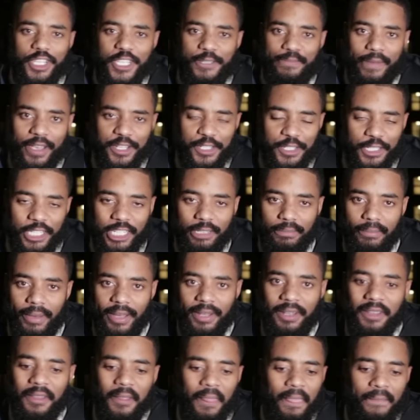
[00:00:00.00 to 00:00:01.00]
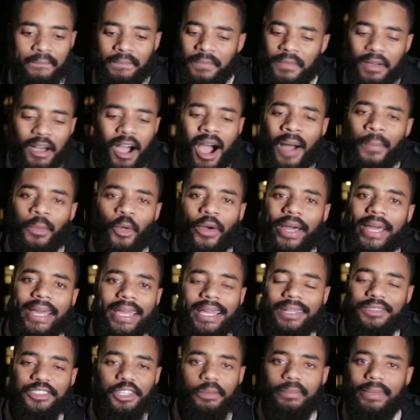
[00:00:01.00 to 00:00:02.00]
especially, man. I'm not
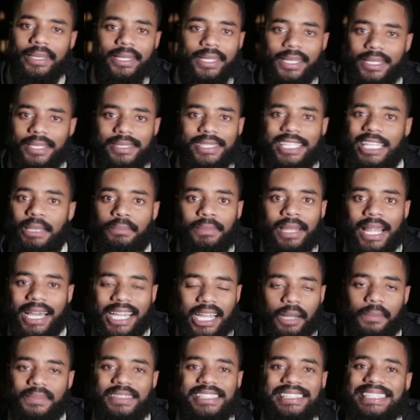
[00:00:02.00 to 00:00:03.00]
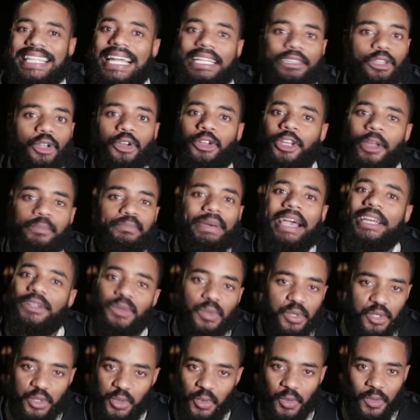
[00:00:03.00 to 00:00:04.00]
here to make it seem like I'm standing on a
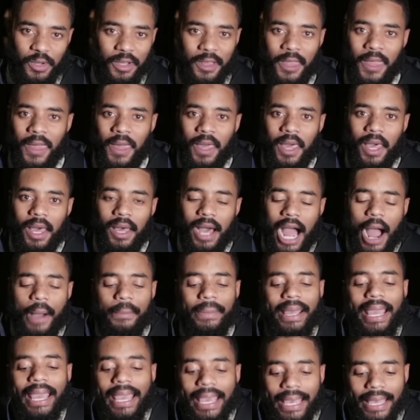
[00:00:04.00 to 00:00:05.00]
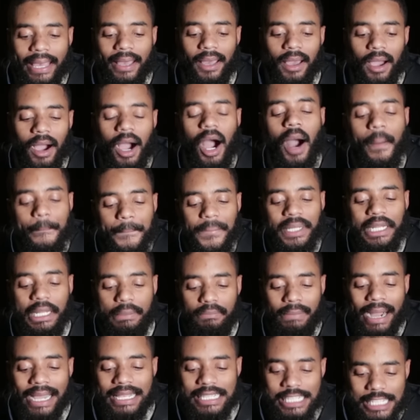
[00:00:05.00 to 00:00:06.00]
pedestal. I'm here
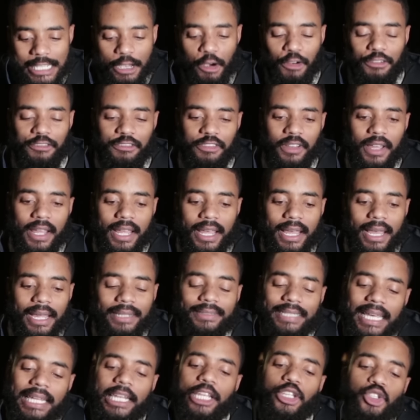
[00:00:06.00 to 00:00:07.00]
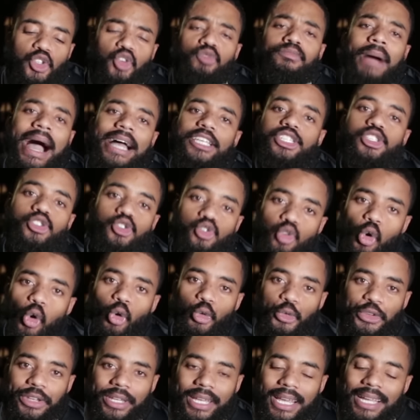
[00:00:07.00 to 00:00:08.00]
humbling myself, telling you my
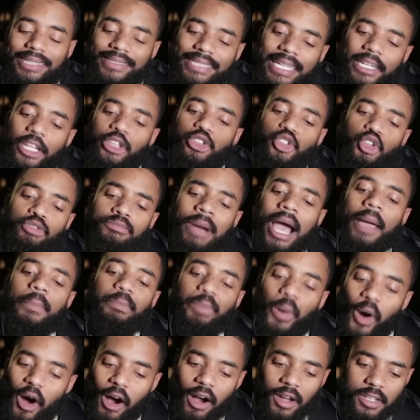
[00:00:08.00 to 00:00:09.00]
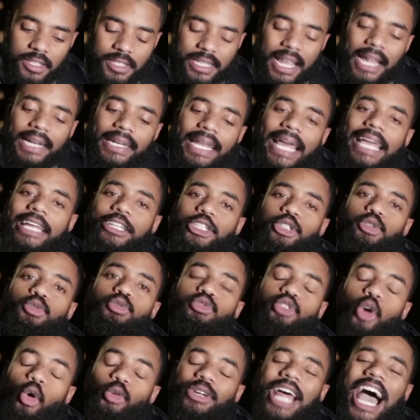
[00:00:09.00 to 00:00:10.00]
story, telling you my past, letting you
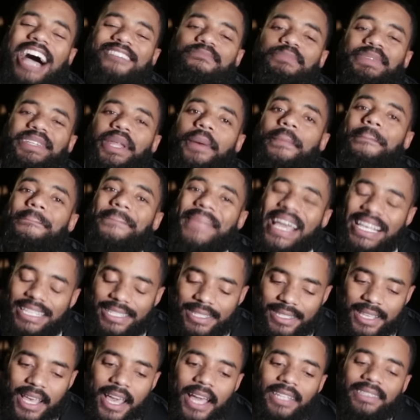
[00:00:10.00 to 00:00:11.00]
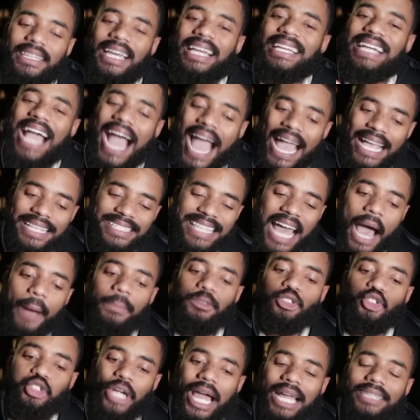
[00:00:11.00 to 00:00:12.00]
know that I've been a mess. The guys that
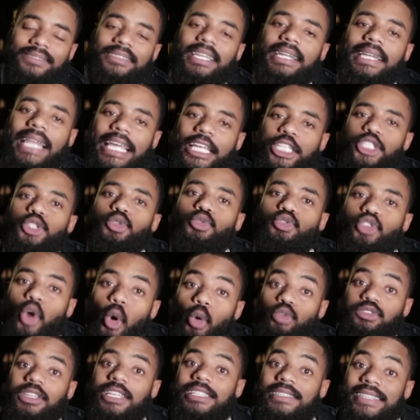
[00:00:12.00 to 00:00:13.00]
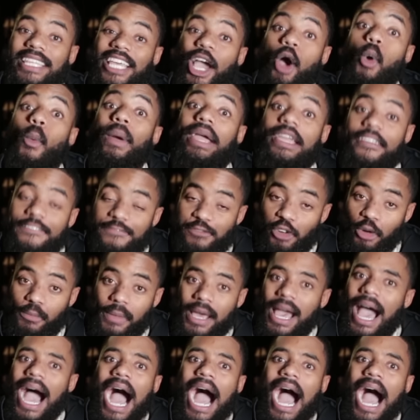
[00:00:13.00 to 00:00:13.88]
I'm trying to let you know to stay away from,